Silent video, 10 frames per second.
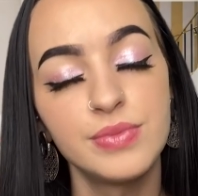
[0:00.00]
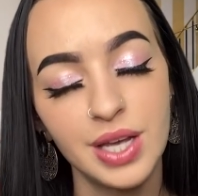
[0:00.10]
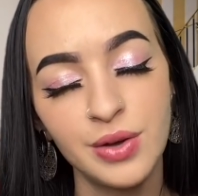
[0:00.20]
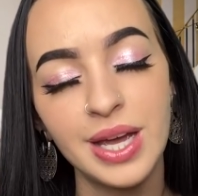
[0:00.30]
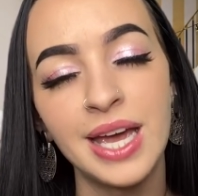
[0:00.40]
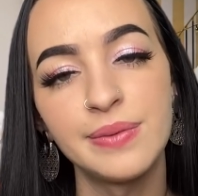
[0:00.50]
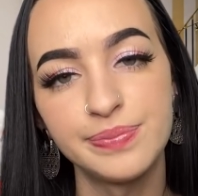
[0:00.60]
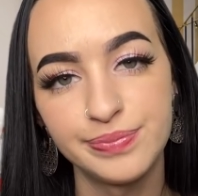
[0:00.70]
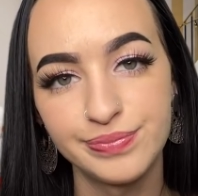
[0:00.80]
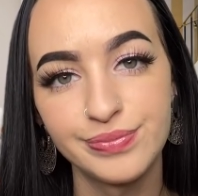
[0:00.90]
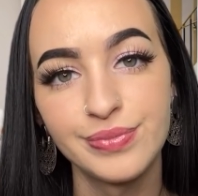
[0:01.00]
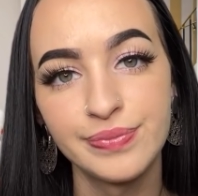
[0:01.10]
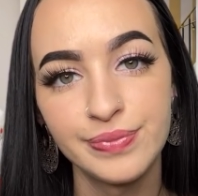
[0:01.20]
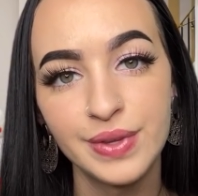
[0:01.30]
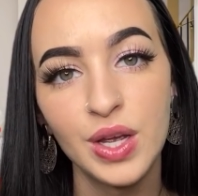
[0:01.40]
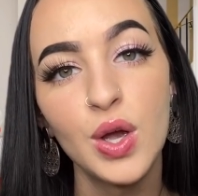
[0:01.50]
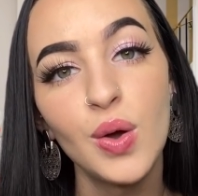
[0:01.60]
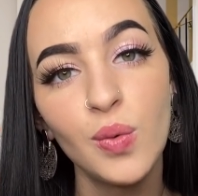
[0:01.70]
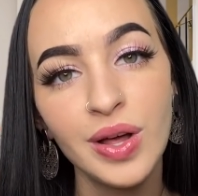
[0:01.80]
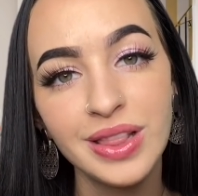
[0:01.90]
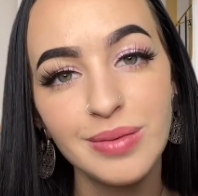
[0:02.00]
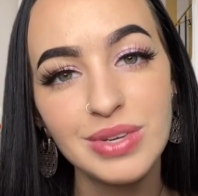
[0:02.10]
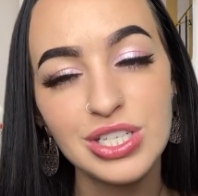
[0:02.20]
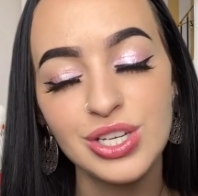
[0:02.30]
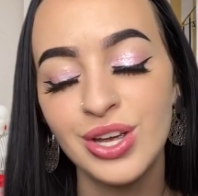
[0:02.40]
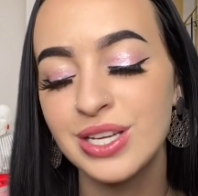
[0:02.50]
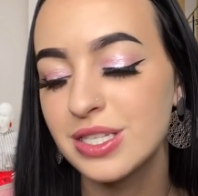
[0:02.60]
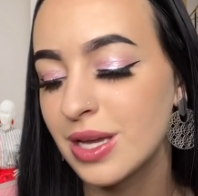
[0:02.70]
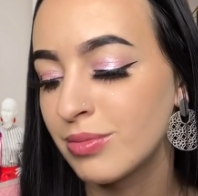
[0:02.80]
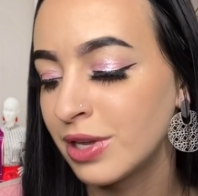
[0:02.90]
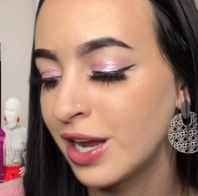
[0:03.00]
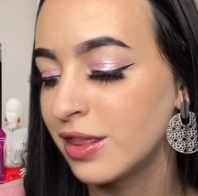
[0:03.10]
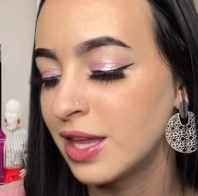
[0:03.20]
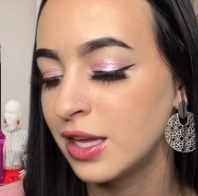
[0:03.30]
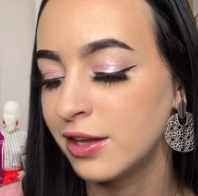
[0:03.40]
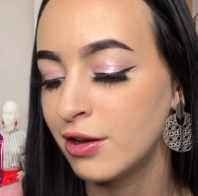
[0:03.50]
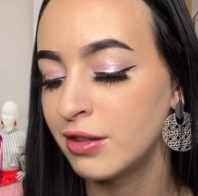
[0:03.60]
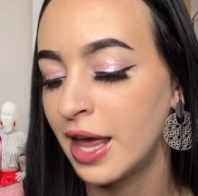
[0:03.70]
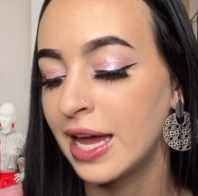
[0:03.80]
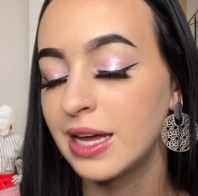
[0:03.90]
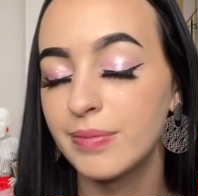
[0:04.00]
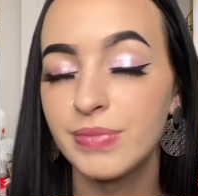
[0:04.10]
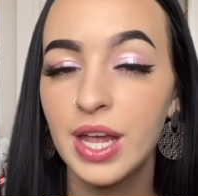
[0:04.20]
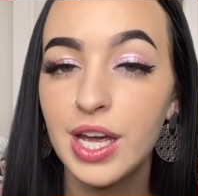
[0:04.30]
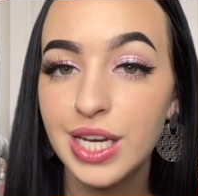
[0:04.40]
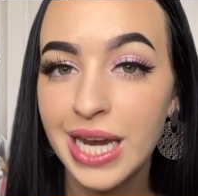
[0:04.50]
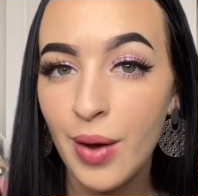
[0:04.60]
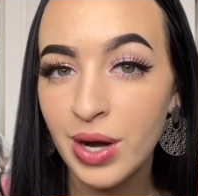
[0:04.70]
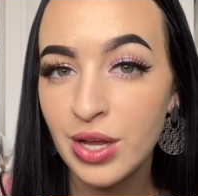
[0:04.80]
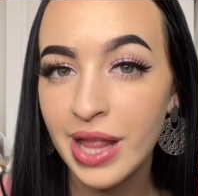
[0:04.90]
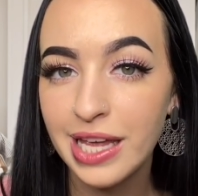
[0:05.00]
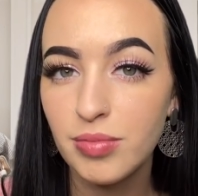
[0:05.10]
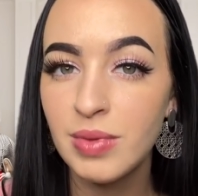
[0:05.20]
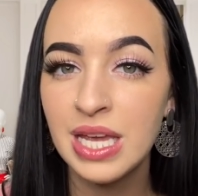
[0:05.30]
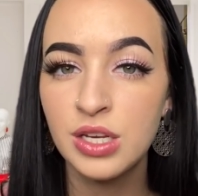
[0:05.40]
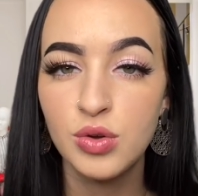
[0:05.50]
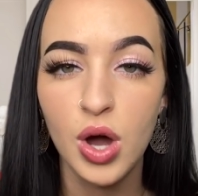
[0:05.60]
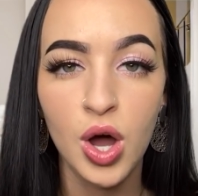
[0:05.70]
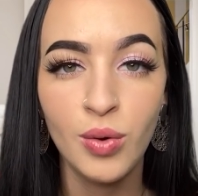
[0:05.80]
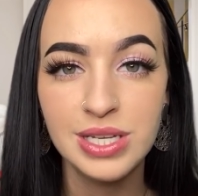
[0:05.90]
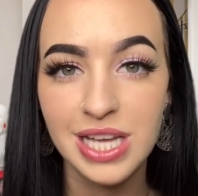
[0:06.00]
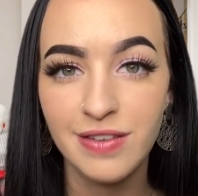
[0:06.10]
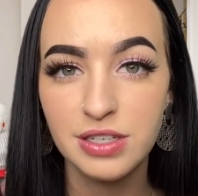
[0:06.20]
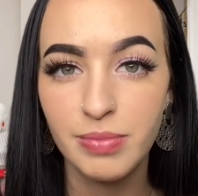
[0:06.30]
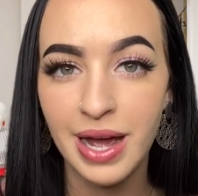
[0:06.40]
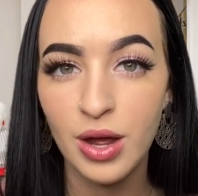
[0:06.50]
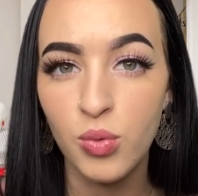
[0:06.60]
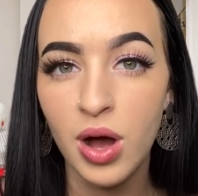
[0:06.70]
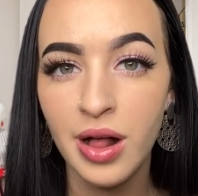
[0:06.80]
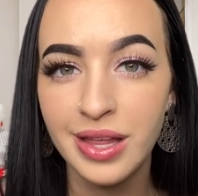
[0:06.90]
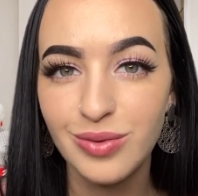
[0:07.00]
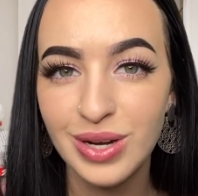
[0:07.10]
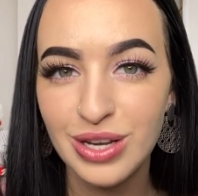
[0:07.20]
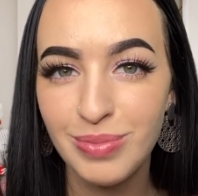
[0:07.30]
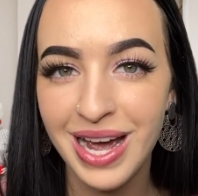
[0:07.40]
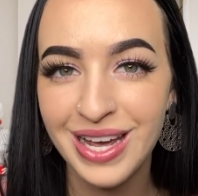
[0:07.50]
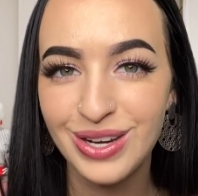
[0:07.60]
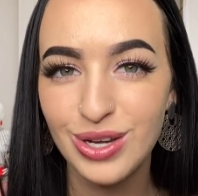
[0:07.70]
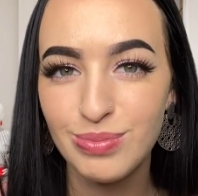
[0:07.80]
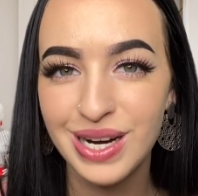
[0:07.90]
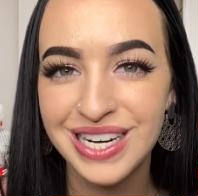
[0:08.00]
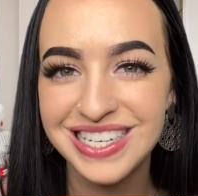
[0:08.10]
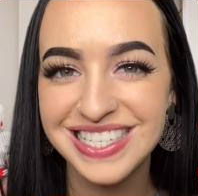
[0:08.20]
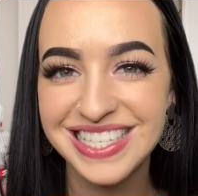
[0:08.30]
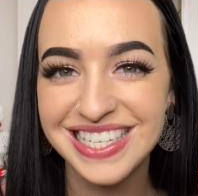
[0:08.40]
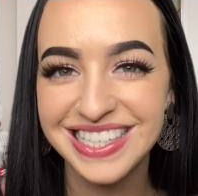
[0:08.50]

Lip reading: Okay, well, let me show you some that I think you'll like. Now, are you like me and you always have to buy a wallet when you buy a new purse?